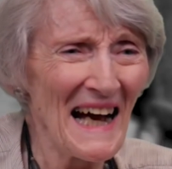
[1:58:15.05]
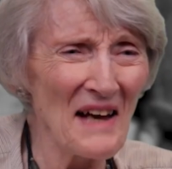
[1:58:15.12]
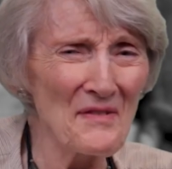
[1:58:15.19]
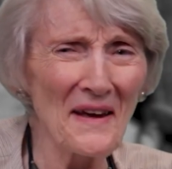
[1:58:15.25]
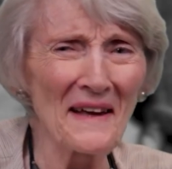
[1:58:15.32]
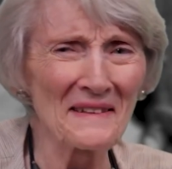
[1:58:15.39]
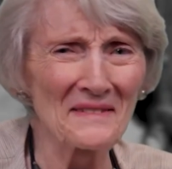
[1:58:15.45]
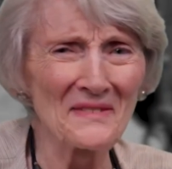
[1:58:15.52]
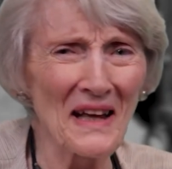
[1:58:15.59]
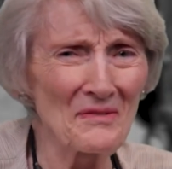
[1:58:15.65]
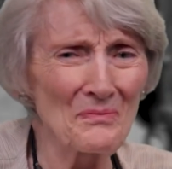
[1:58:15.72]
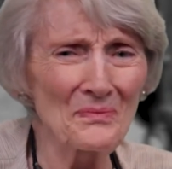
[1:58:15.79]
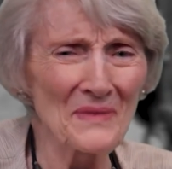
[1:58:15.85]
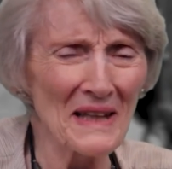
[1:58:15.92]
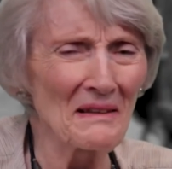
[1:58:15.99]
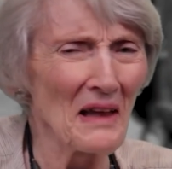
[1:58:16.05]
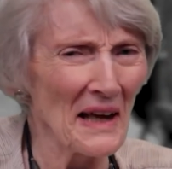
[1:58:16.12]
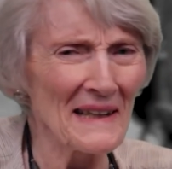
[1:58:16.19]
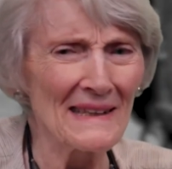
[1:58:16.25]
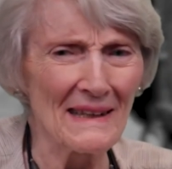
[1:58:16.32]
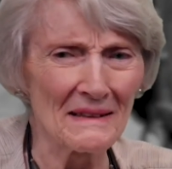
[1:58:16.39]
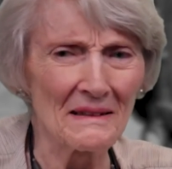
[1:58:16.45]
had a, I've been
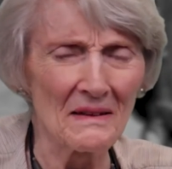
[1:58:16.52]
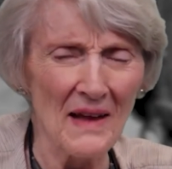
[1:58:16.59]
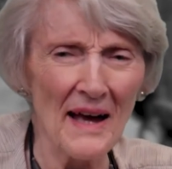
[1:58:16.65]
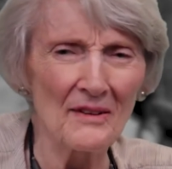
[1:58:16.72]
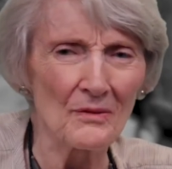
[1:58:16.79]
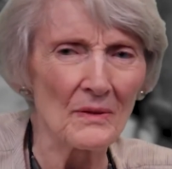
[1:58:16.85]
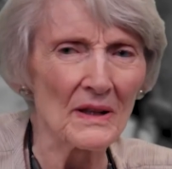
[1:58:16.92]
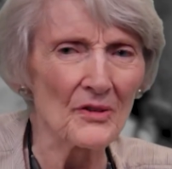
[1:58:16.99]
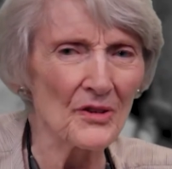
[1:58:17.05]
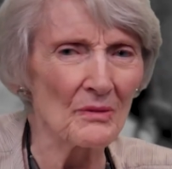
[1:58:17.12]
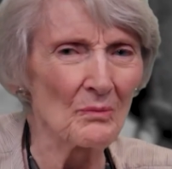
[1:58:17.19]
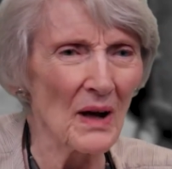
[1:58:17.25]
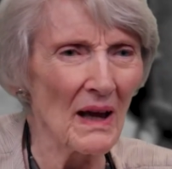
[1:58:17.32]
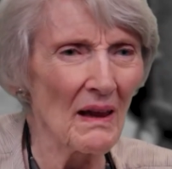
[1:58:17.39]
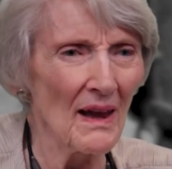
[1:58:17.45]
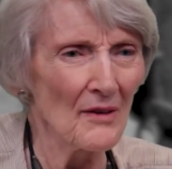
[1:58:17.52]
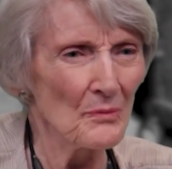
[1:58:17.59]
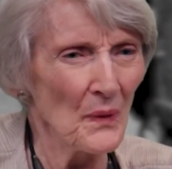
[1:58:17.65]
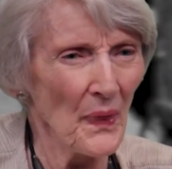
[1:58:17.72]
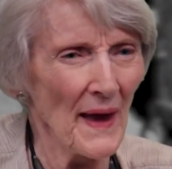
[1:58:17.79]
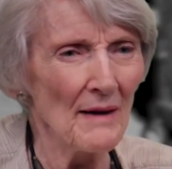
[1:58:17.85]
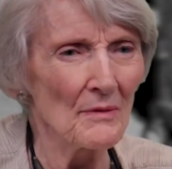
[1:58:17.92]
lucky in a lot of ways in my life,
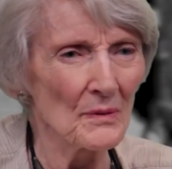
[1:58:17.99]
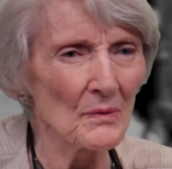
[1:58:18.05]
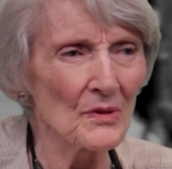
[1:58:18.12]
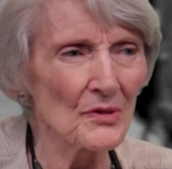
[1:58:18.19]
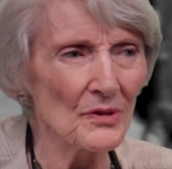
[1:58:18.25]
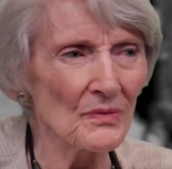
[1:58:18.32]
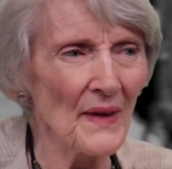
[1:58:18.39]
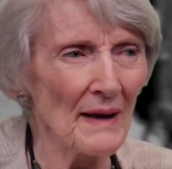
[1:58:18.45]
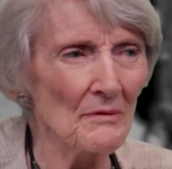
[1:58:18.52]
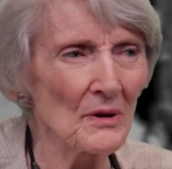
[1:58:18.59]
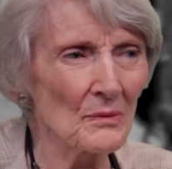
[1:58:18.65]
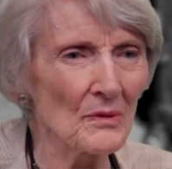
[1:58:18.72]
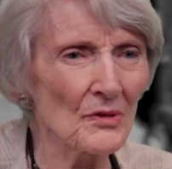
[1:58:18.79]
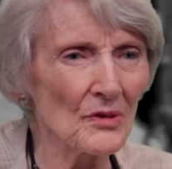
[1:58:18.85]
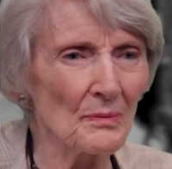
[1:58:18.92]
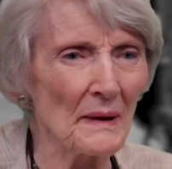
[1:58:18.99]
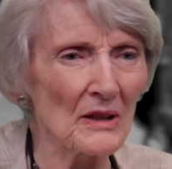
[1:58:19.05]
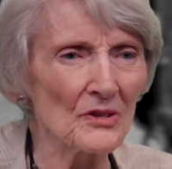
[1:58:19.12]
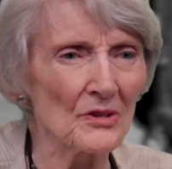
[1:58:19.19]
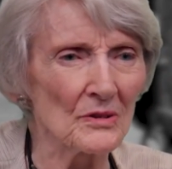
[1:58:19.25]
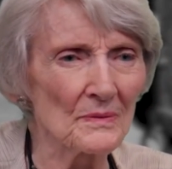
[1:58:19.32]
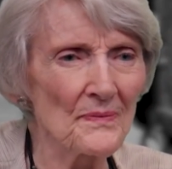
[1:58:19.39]
but that one was that one was
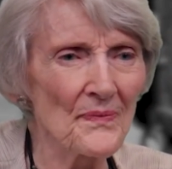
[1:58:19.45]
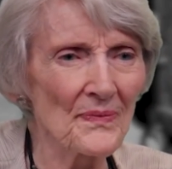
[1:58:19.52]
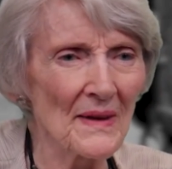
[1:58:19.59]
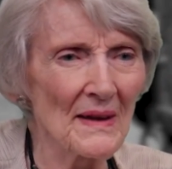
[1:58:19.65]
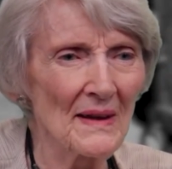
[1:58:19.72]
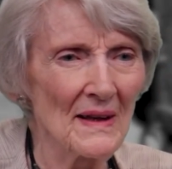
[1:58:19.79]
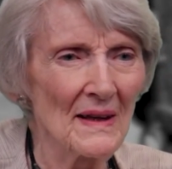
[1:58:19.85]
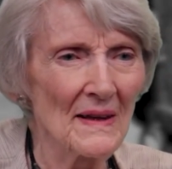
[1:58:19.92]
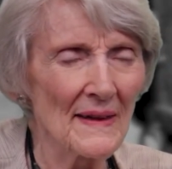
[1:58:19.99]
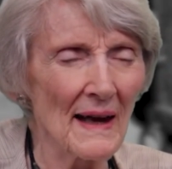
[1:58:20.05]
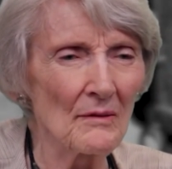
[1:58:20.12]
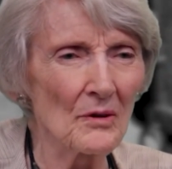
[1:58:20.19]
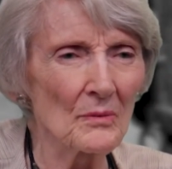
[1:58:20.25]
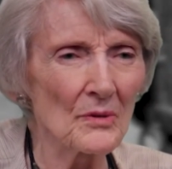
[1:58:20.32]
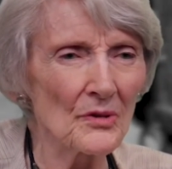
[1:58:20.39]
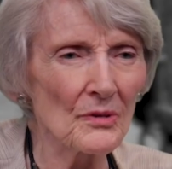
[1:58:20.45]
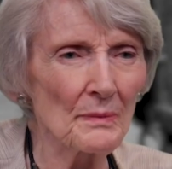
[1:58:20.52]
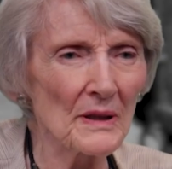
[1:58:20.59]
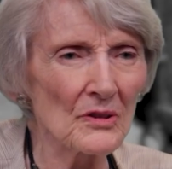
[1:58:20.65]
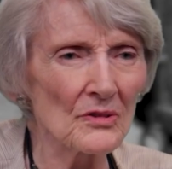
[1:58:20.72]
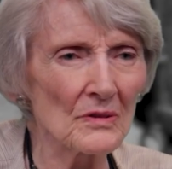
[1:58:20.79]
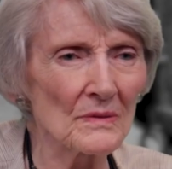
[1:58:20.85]
special. Mm. That one was
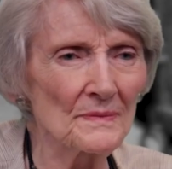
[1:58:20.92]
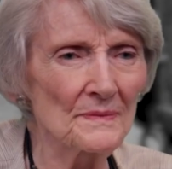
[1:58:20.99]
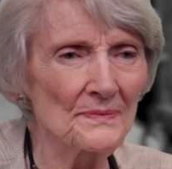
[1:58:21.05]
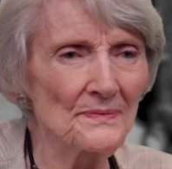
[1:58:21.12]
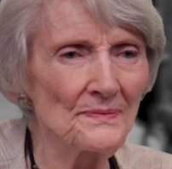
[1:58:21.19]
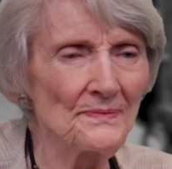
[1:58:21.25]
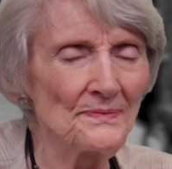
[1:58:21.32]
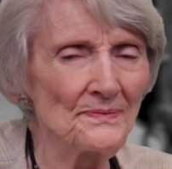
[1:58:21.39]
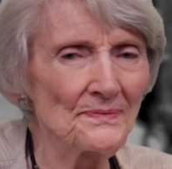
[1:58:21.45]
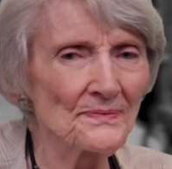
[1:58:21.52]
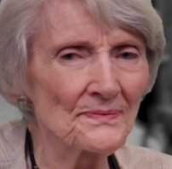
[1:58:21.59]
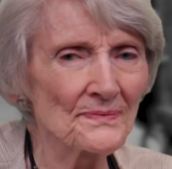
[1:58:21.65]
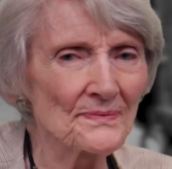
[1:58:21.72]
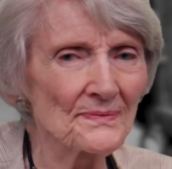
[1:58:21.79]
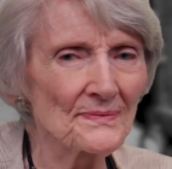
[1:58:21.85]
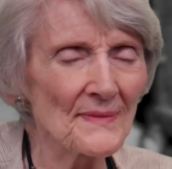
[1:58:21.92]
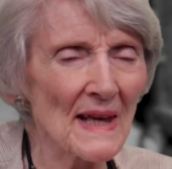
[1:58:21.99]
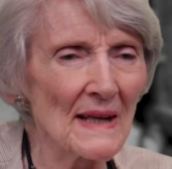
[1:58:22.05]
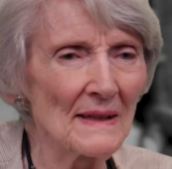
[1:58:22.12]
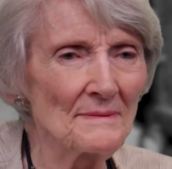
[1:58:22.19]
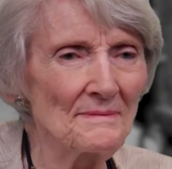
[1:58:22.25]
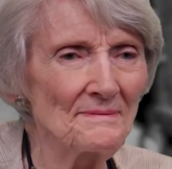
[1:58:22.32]
special.
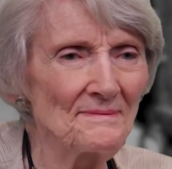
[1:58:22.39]
Well, yeah.